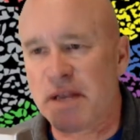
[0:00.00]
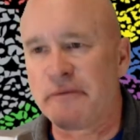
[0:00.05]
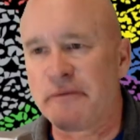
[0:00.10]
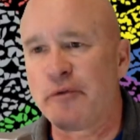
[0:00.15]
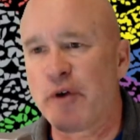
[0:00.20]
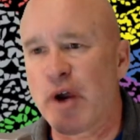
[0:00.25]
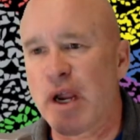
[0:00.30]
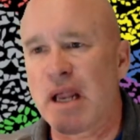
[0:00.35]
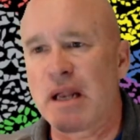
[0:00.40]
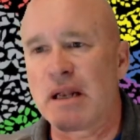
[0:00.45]
and
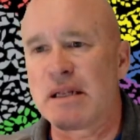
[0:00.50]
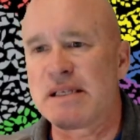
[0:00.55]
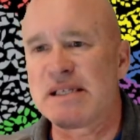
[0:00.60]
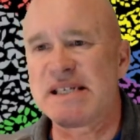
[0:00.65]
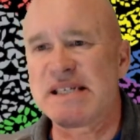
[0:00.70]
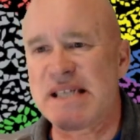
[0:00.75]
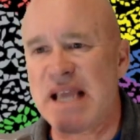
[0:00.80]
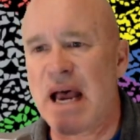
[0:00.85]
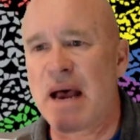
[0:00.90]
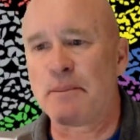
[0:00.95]
freaking
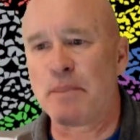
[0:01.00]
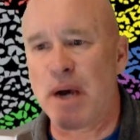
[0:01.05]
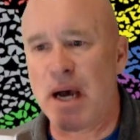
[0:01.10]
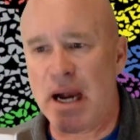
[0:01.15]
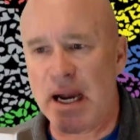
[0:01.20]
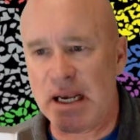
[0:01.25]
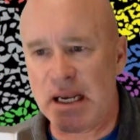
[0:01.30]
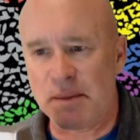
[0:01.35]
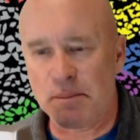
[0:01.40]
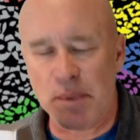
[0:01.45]
stop
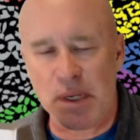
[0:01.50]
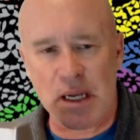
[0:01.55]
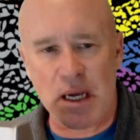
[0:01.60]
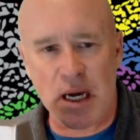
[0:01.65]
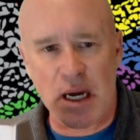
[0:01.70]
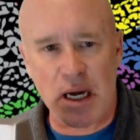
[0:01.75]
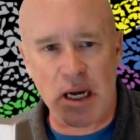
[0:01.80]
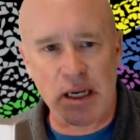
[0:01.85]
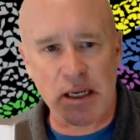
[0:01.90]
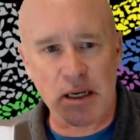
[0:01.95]
hiding
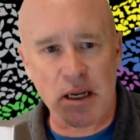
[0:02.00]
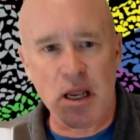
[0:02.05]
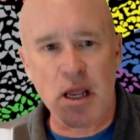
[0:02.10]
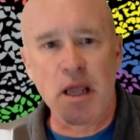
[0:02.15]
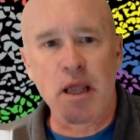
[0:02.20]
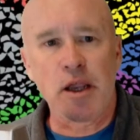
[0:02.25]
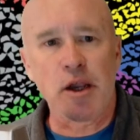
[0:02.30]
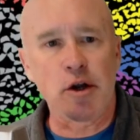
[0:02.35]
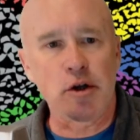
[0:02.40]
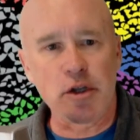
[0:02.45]
behind
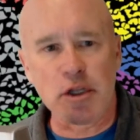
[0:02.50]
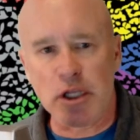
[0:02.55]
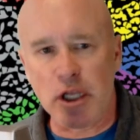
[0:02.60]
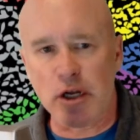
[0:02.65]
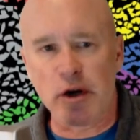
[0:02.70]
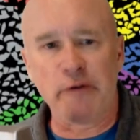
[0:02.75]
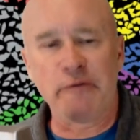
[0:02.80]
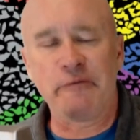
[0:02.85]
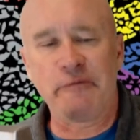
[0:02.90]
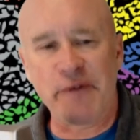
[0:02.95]
your
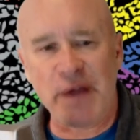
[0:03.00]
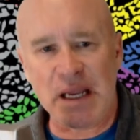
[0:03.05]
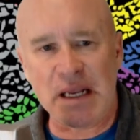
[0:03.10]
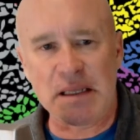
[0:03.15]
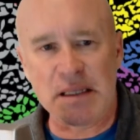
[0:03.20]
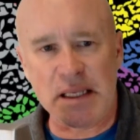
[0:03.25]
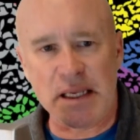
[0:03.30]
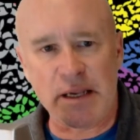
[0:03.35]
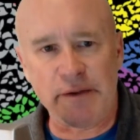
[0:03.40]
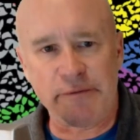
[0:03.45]
little fig
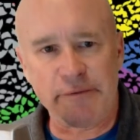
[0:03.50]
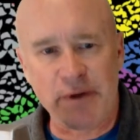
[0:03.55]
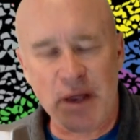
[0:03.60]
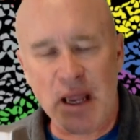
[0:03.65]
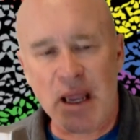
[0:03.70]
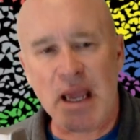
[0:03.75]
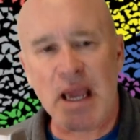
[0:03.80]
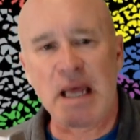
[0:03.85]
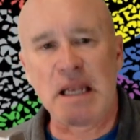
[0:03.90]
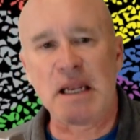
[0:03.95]
leaf
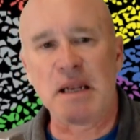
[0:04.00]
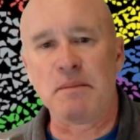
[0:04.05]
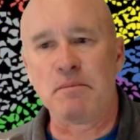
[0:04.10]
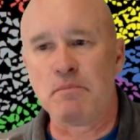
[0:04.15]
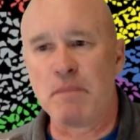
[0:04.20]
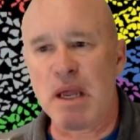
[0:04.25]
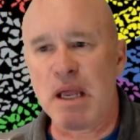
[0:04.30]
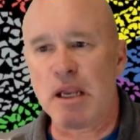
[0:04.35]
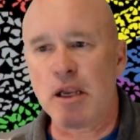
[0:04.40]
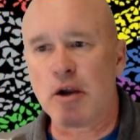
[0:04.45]
and
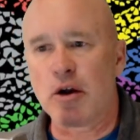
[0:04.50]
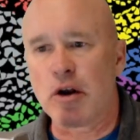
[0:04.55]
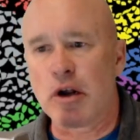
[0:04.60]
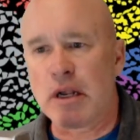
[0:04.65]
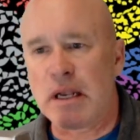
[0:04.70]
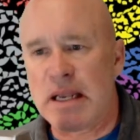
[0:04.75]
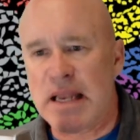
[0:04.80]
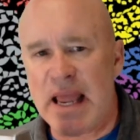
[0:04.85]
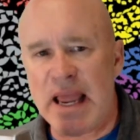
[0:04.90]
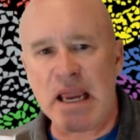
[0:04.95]
admit your
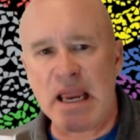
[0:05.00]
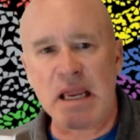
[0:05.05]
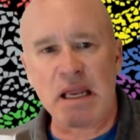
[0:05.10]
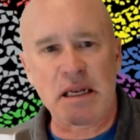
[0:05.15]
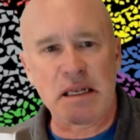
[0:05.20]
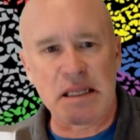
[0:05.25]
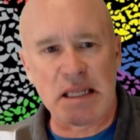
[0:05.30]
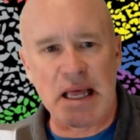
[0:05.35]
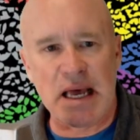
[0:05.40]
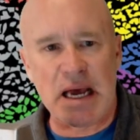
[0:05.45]

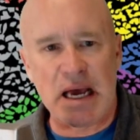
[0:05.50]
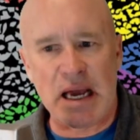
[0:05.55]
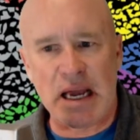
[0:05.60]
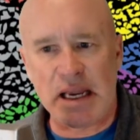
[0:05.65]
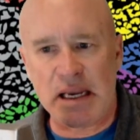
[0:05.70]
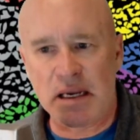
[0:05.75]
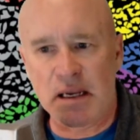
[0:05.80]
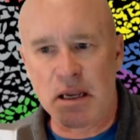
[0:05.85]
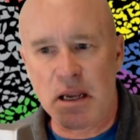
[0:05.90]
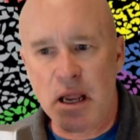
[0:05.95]
naked lie.
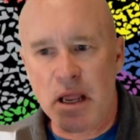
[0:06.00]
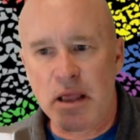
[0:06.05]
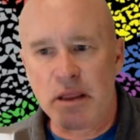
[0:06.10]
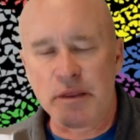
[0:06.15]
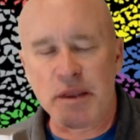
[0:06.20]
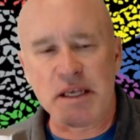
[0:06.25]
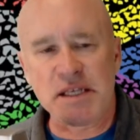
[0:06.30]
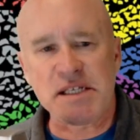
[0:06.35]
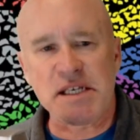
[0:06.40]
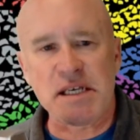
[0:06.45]

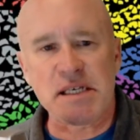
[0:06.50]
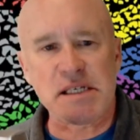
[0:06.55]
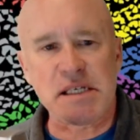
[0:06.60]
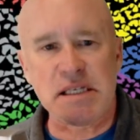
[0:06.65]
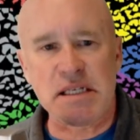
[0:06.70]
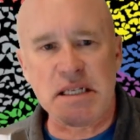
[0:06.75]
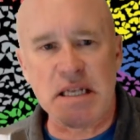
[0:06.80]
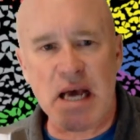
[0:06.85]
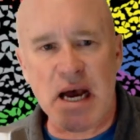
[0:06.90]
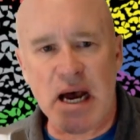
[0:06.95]
This is
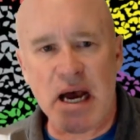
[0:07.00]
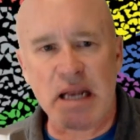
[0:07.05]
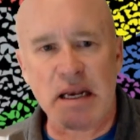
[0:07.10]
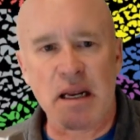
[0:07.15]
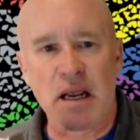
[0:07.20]
not